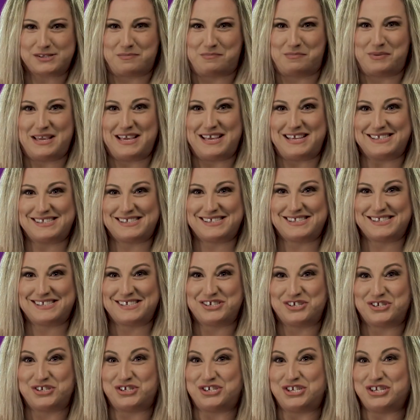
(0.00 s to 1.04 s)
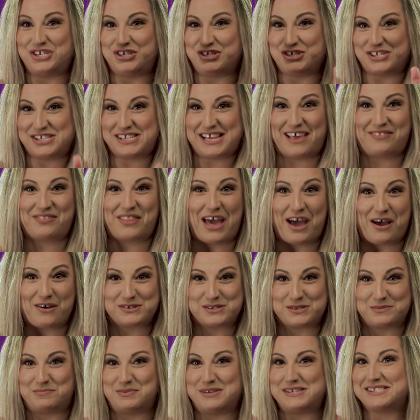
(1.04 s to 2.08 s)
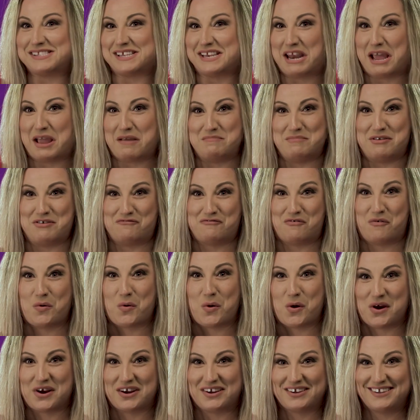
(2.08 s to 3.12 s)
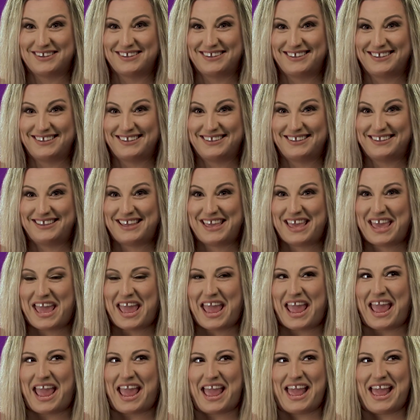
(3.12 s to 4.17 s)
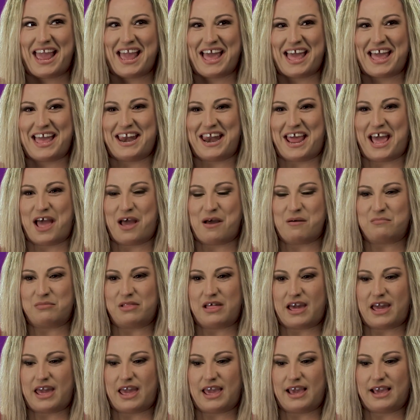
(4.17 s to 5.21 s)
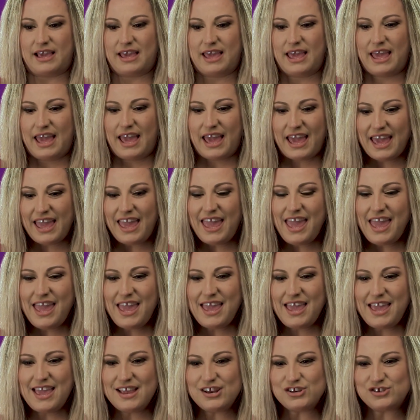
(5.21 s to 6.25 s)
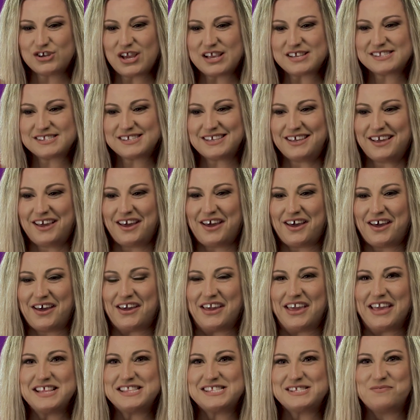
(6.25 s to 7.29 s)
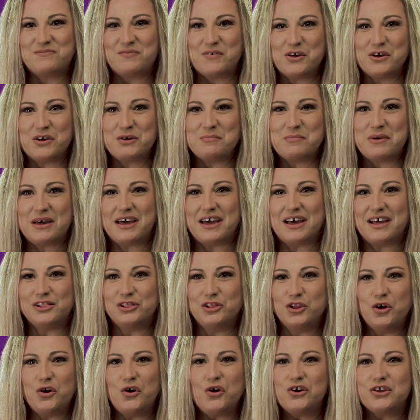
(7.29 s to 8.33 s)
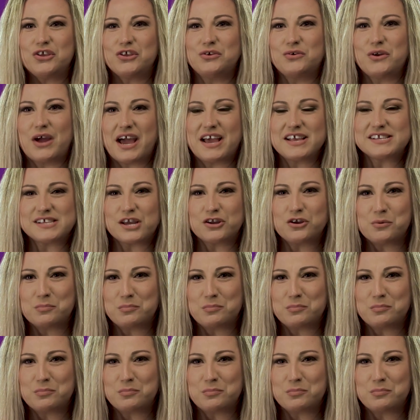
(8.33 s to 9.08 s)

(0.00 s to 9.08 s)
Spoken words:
of peace. She just had the house of peace the night before. And I'm like, hey, Jessica, it's Vilma. Look, I saw your